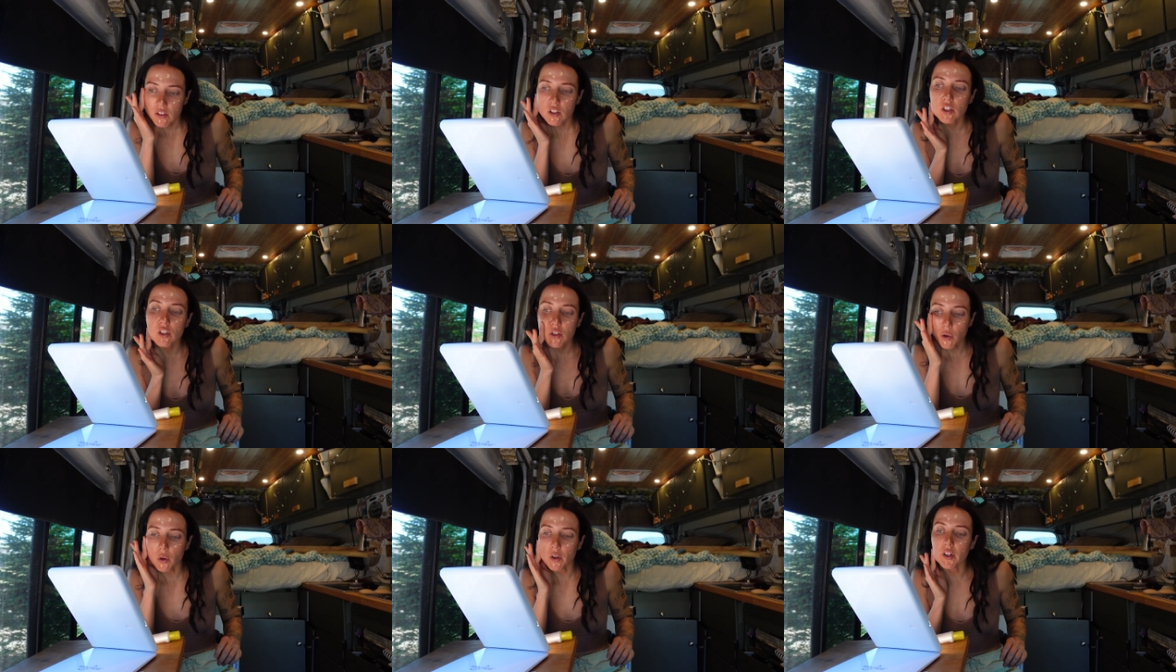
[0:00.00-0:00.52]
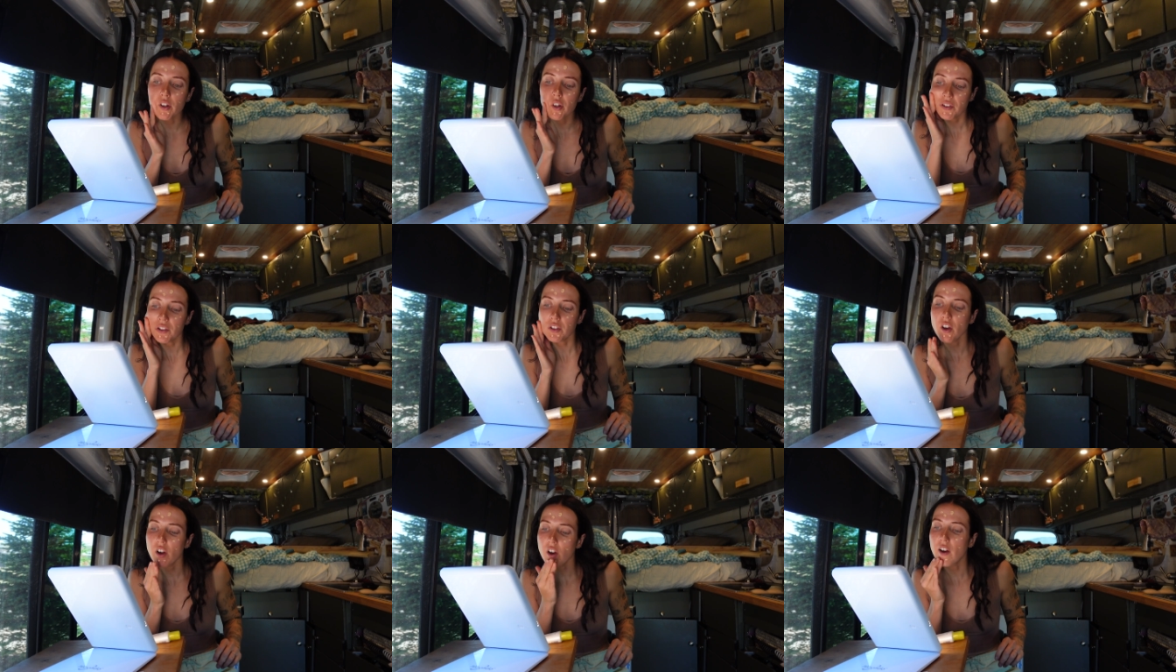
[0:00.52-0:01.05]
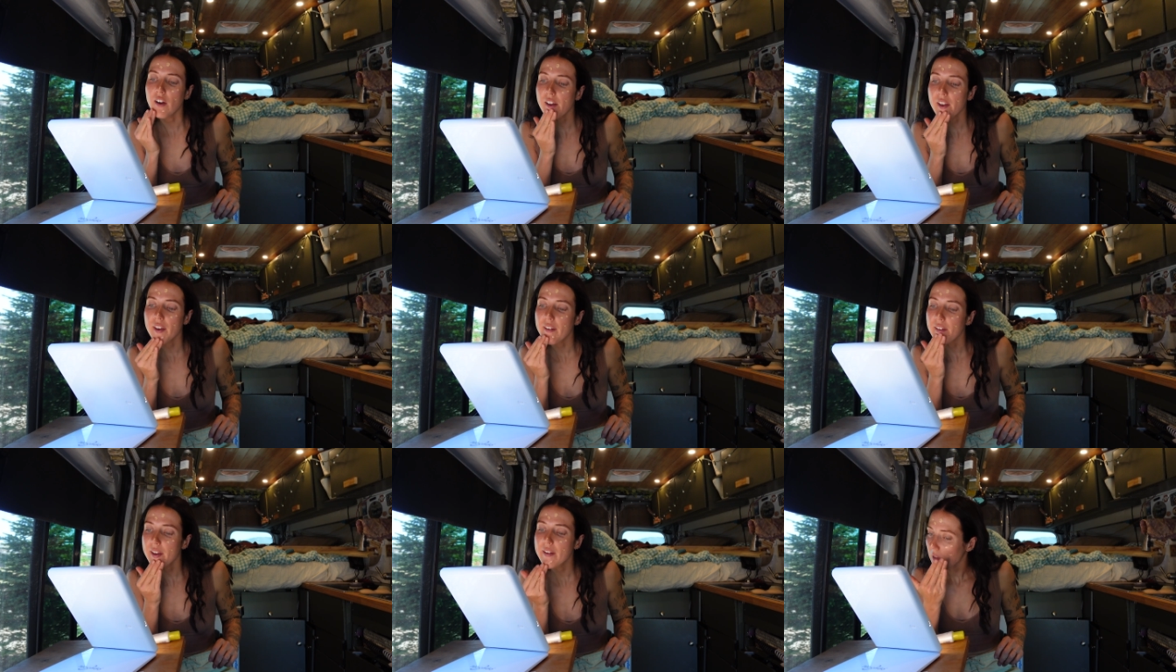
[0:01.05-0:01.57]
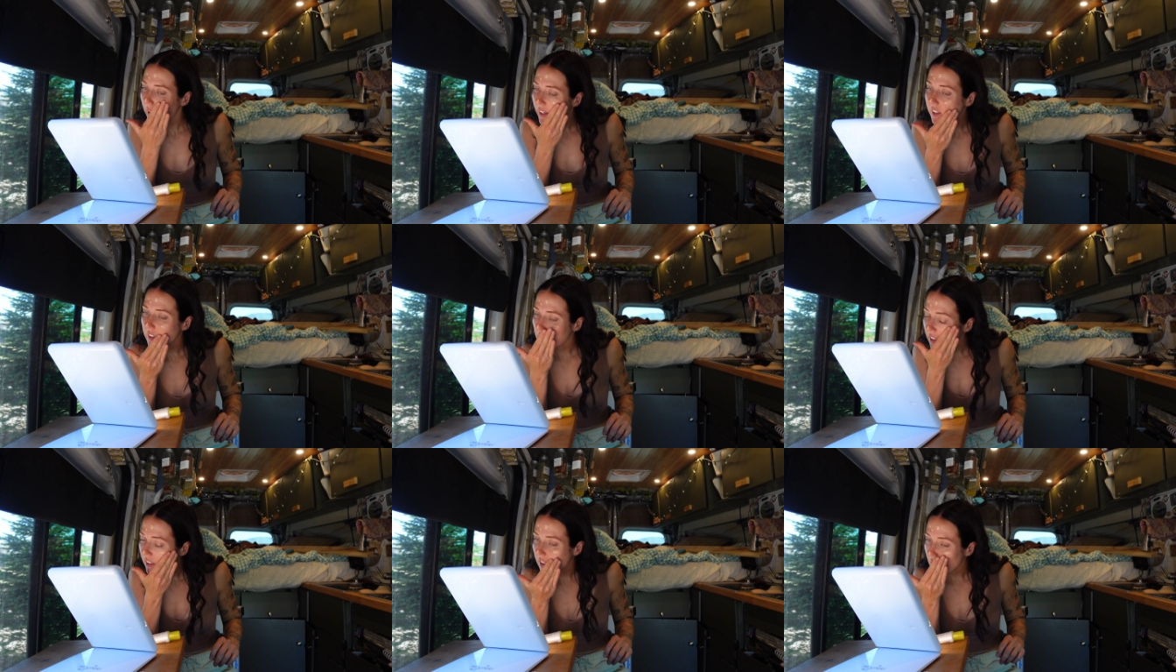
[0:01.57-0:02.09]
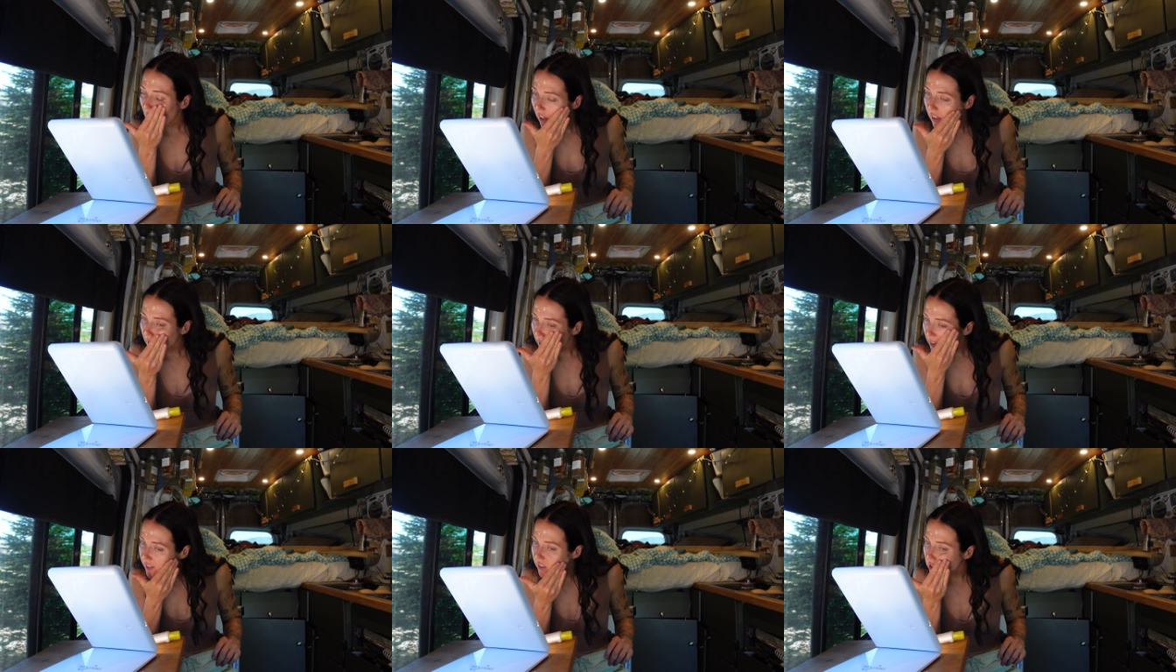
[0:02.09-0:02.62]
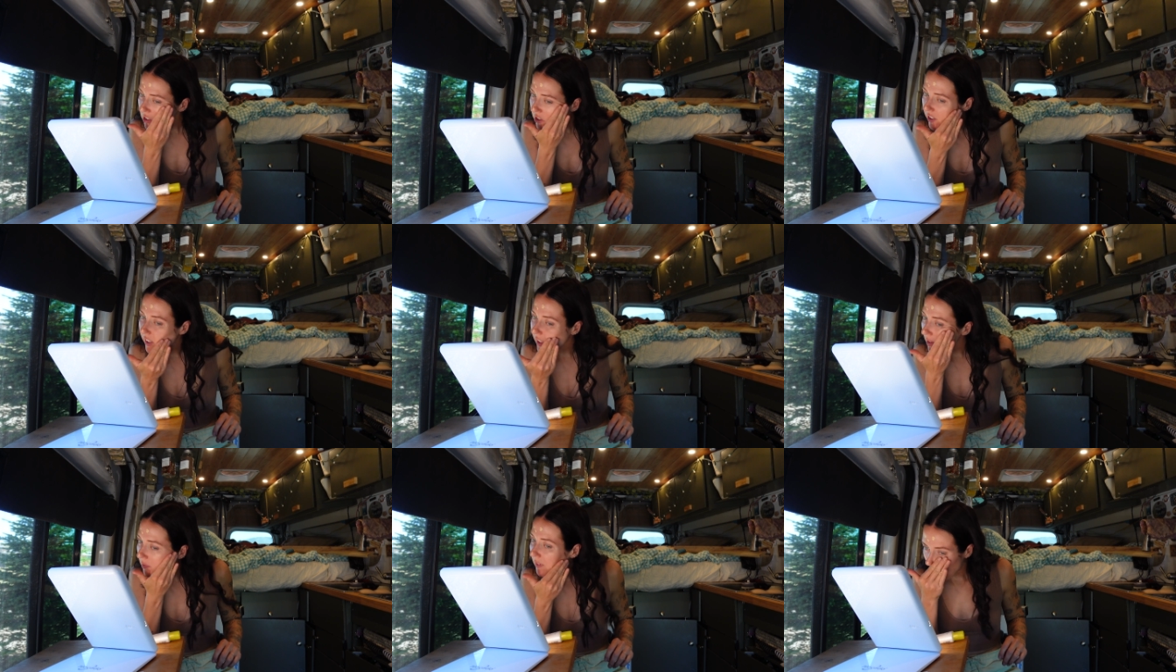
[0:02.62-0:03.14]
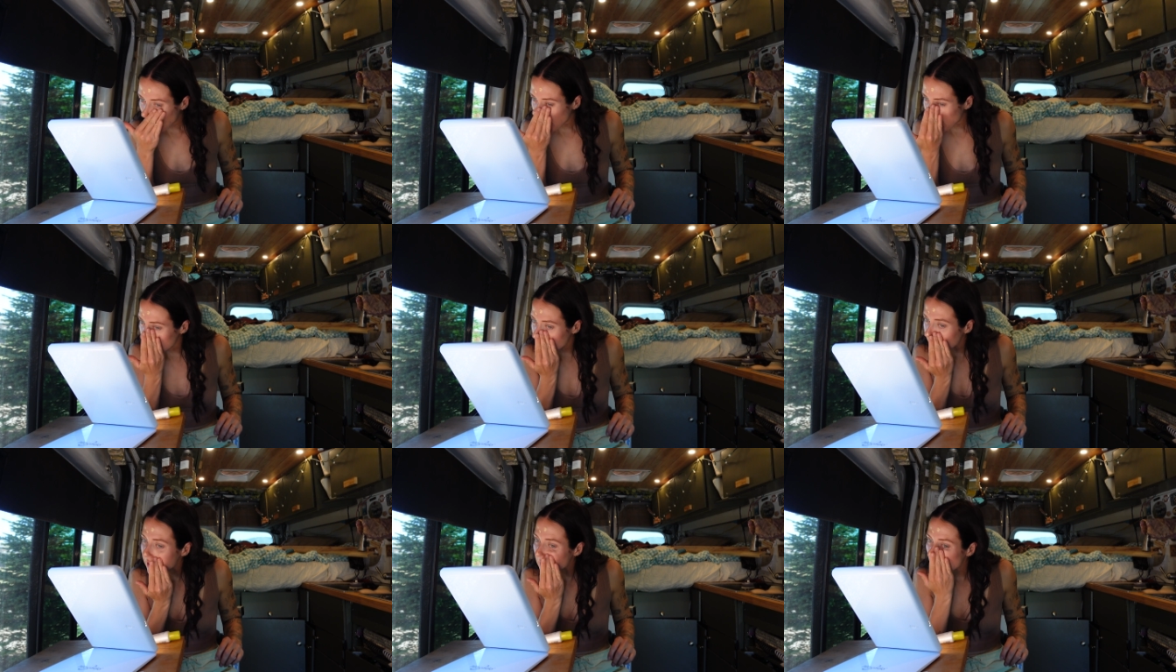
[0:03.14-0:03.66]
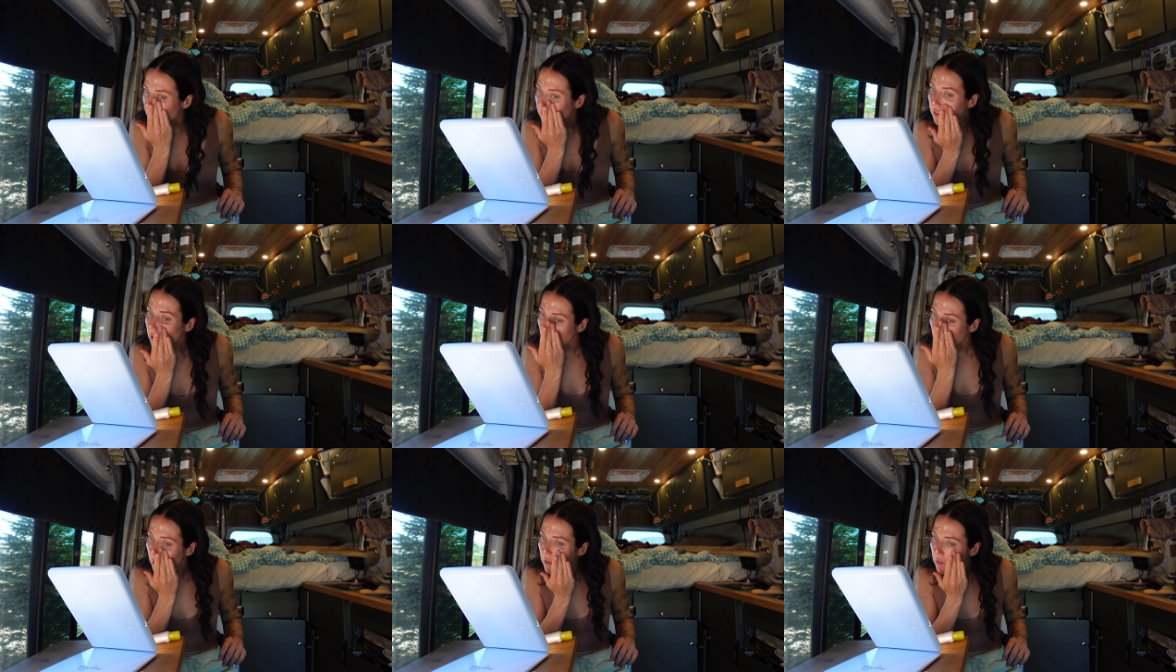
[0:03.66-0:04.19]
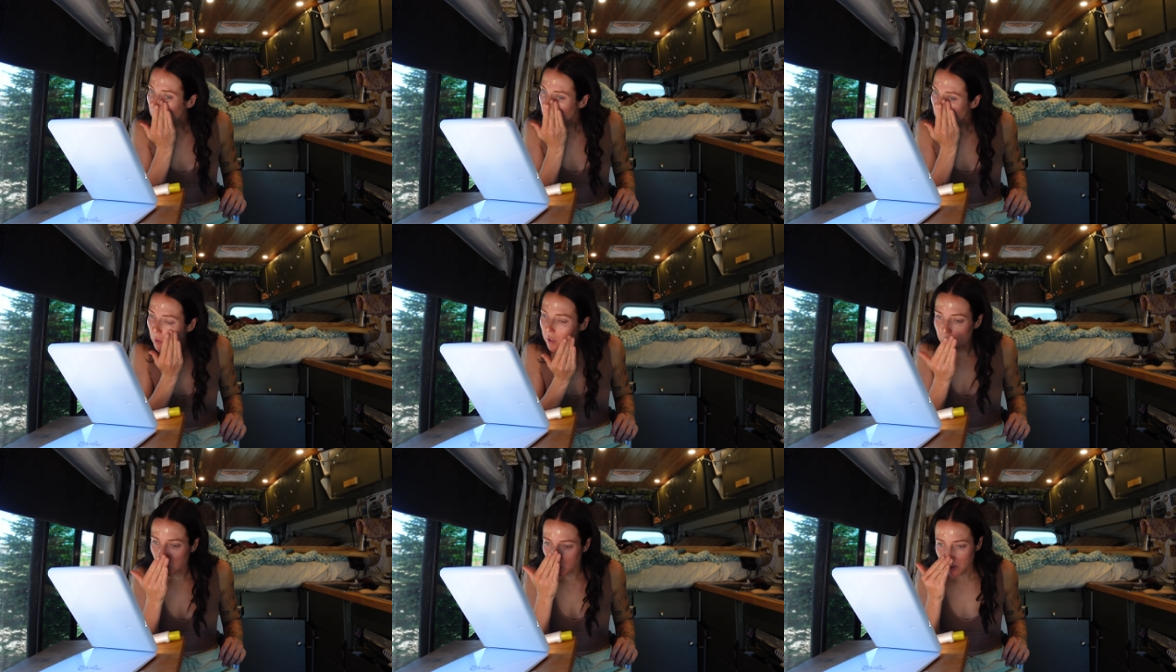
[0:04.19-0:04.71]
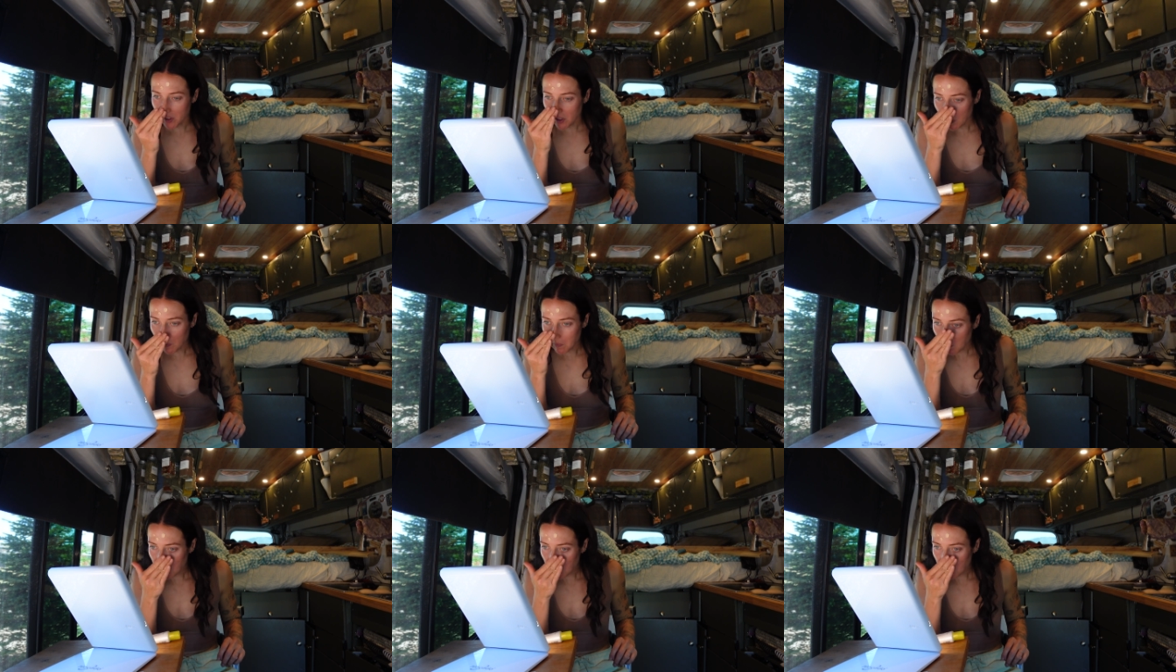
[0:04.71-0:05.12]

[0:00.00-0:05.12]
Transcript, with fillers: tutorials on like TikTok or Instagram and I just never know one which one to do.